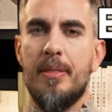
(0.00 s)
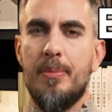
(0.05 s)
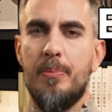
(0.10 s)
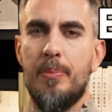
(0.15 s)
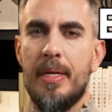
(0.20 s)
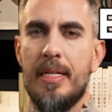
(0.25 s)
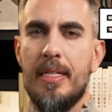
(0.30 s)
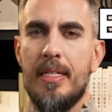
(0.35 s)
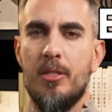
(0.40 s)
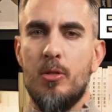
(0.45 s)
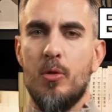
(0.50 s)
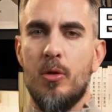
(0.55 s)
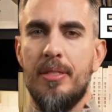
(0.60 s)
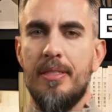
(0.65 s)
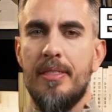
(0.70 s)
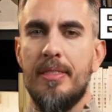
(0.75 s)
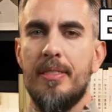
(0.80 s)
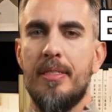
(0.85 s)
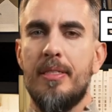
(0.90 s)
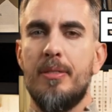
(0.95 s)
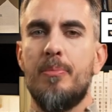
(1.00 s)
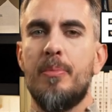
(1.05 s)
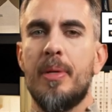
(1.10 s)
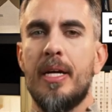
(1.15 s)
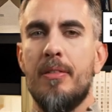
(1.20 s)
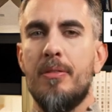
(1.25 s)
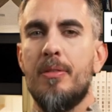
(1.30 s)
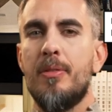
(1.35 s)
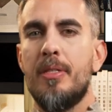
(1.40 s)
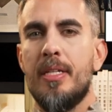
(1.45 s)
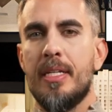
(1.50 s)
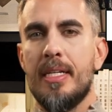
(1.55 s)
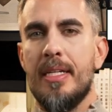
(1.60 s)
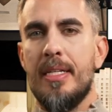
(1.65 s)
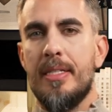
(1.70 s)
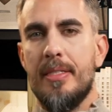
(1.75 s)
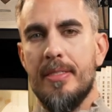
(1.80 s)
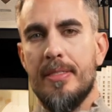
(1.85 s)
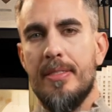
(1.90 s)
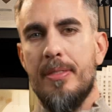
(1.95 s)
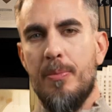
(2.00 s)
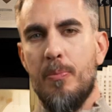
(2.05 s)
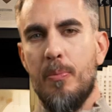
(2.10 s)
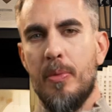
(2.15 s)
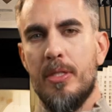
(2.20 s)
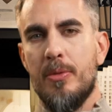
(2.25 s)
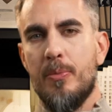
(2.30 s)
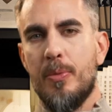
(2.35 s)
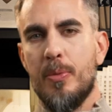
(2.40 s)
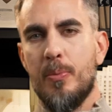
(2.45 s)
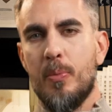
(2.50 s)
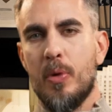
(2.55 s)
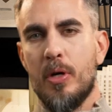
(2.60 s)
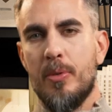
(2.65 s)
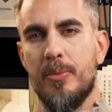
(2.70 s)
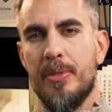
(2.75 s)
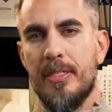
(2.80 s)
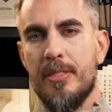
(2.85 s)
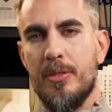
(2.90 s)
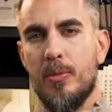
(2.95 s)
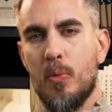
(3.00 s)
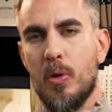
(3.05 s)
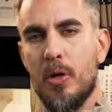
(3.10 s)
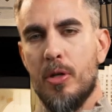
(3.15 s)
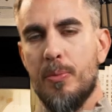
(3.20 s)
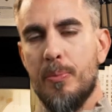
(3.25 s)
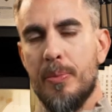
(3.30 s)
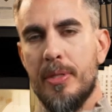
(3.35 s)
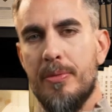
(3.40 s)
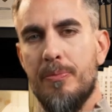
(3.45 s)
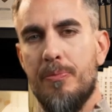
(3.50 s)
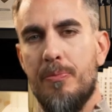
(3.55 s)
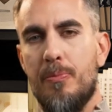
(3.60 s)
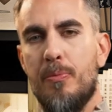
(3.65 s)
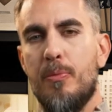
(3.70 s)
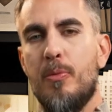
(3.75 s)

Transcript: The main entrance, mouth of qi, must be prominent and welcoming.